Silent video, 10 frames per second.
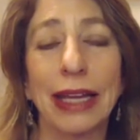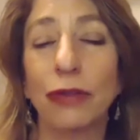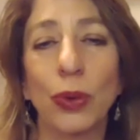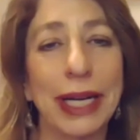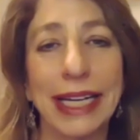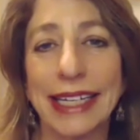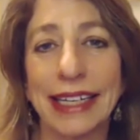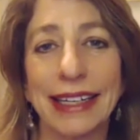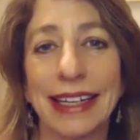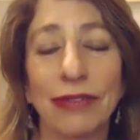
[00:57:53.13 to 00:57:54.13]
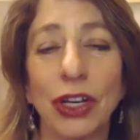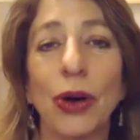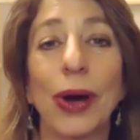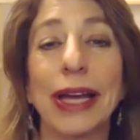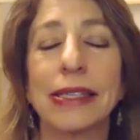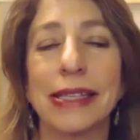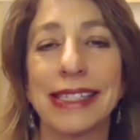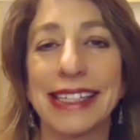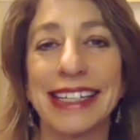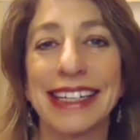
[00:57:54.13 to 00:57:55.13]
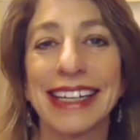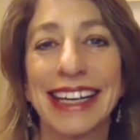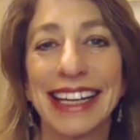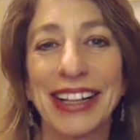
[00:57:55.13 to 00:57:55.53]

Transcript: even when he didn't even know I existed